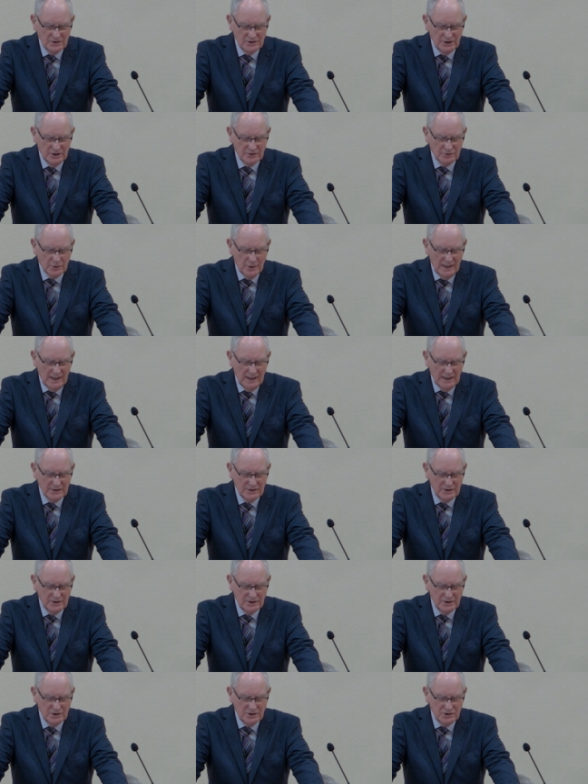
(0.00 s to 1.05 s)
She
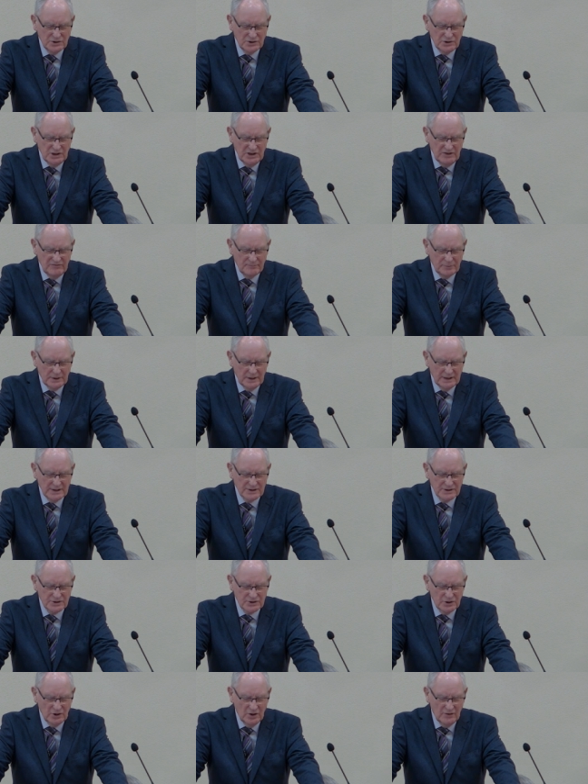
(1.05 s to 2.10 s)
crieth in the chief
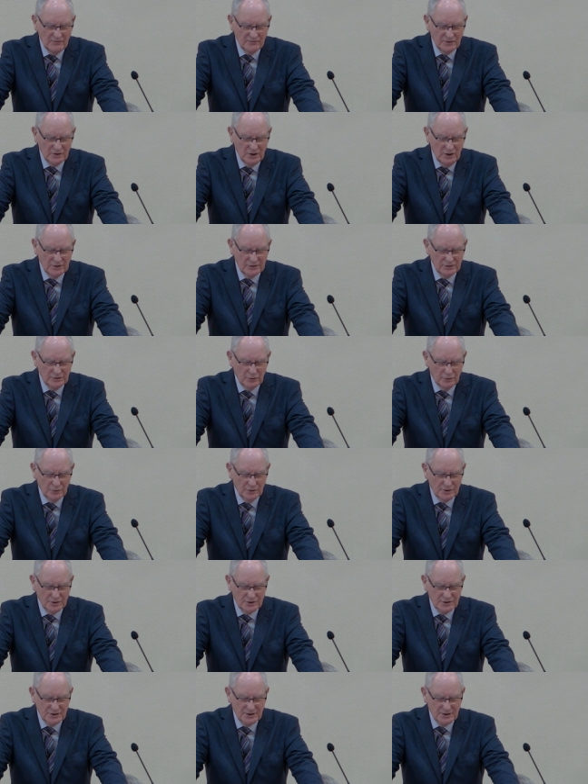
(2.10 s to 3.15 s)
place of
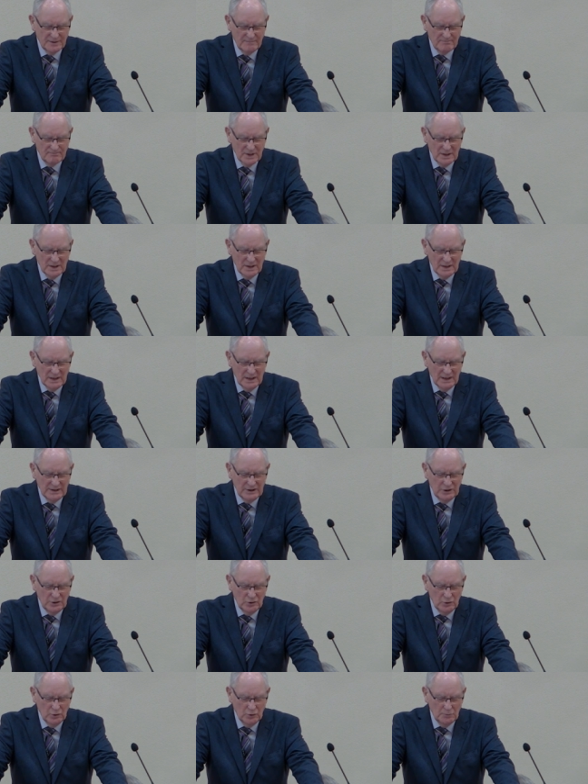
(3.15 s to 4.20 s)
concourse,
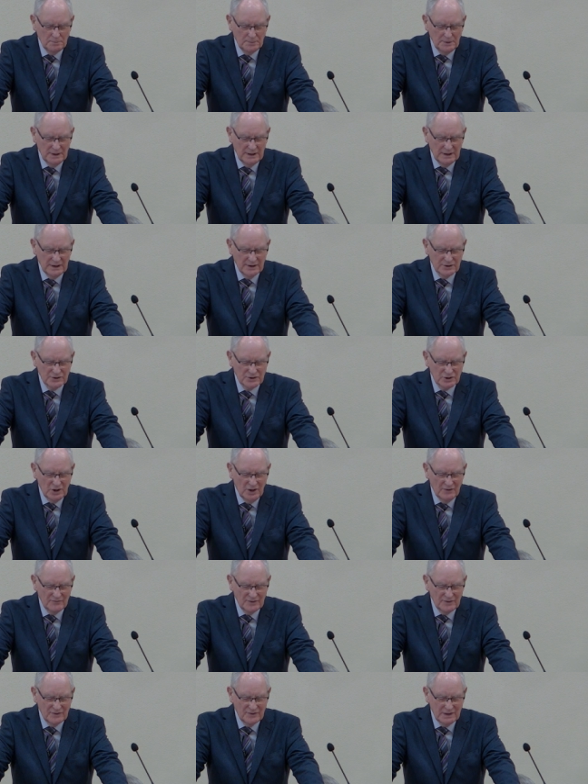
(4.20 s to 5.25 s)
in the openings
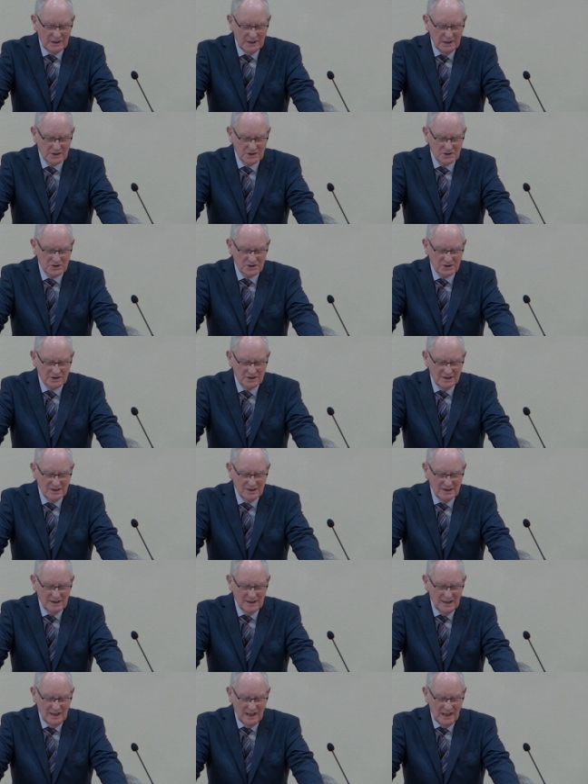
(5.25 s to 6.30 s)
of the gates,
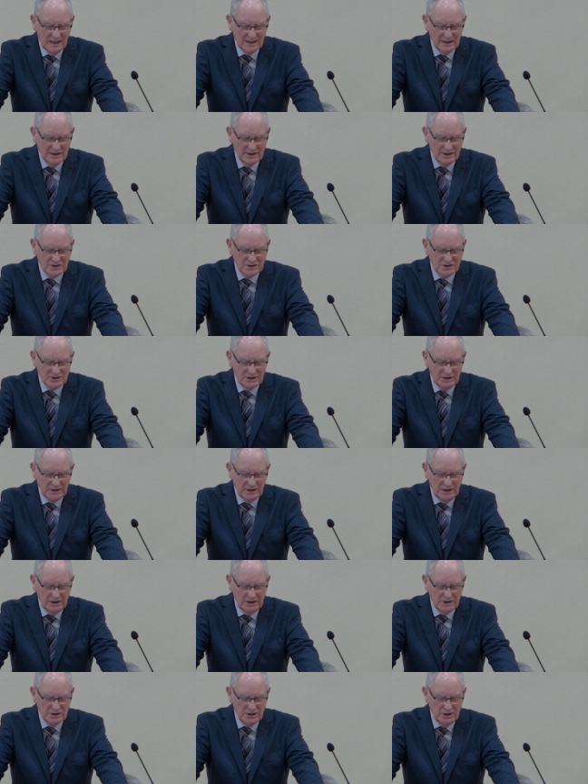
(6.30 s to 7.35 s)
and in the
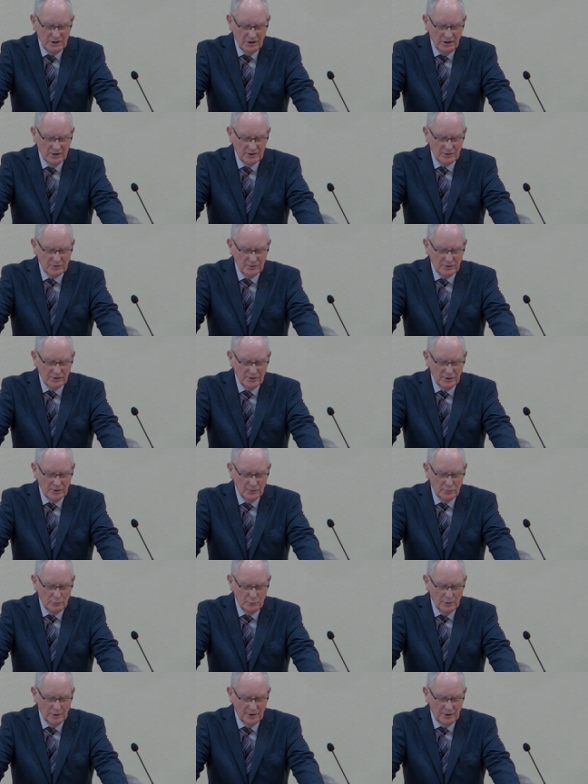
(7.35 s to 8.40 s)
city she uttereth
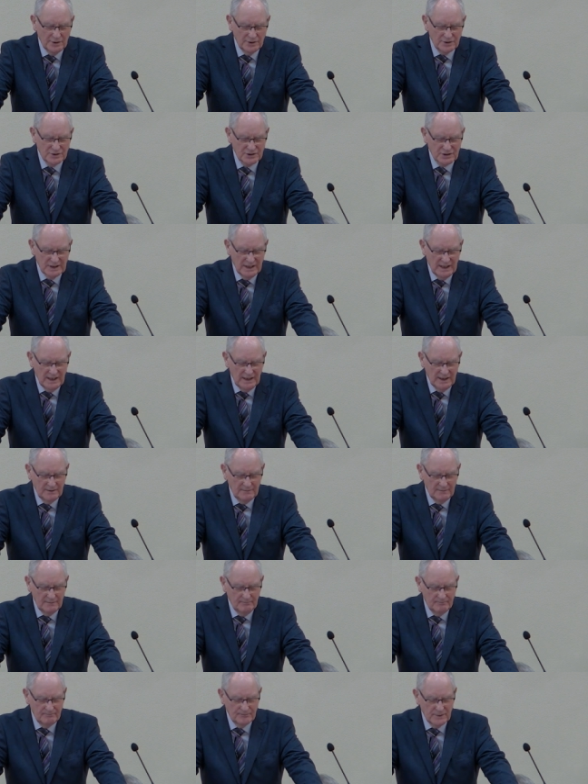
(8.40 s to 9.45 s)
her words,
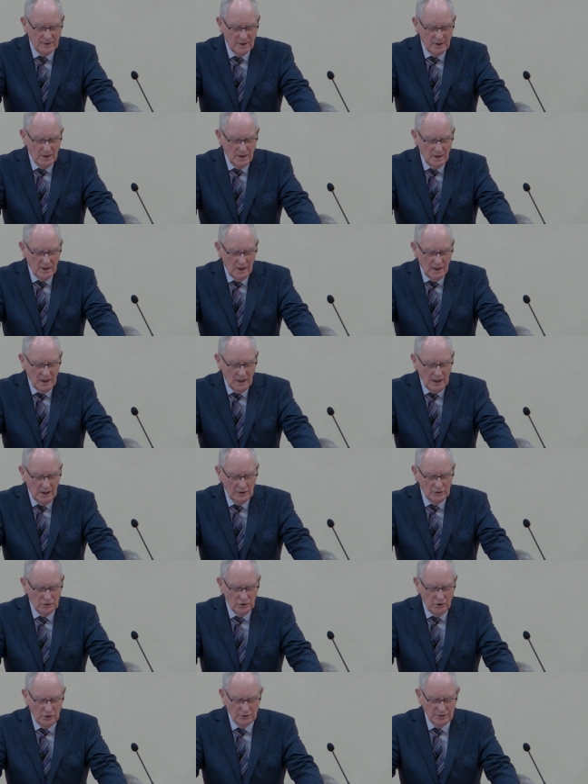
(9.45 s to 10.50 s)
saying,
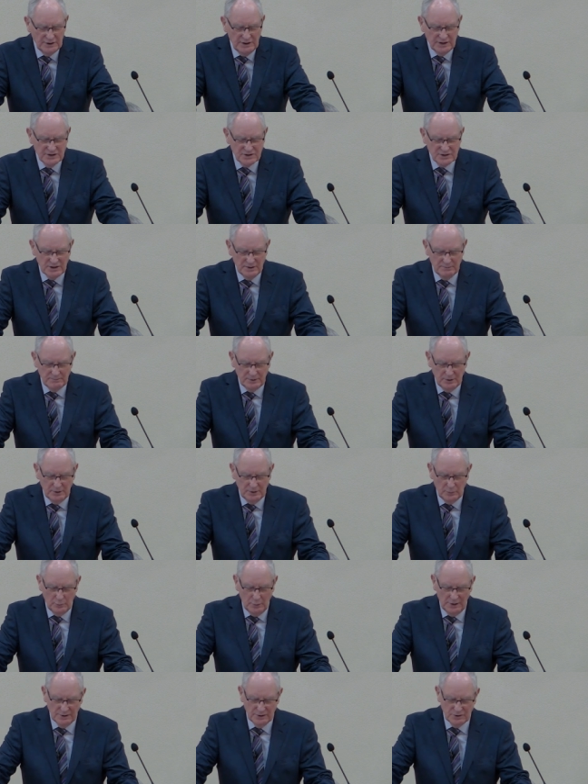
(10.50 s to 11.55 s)
how long, ye simple
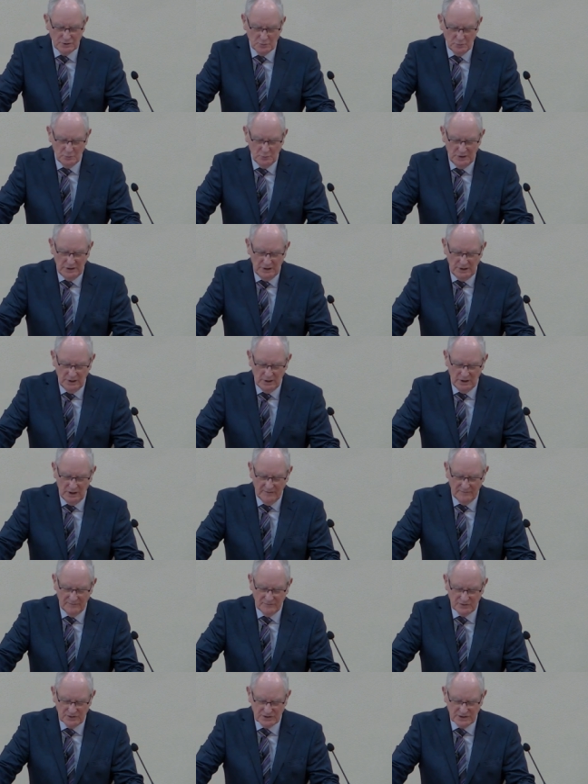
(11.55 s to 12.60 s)
ones, will ye
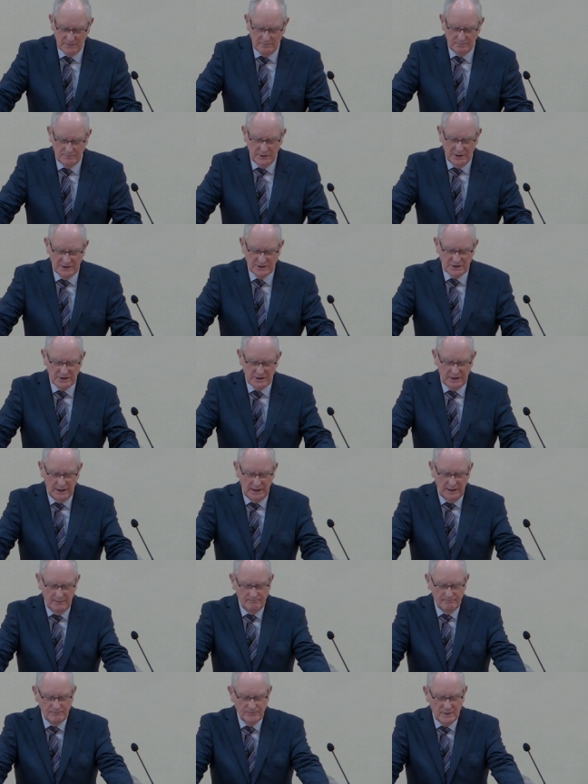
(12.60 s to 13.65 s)
love simplicity?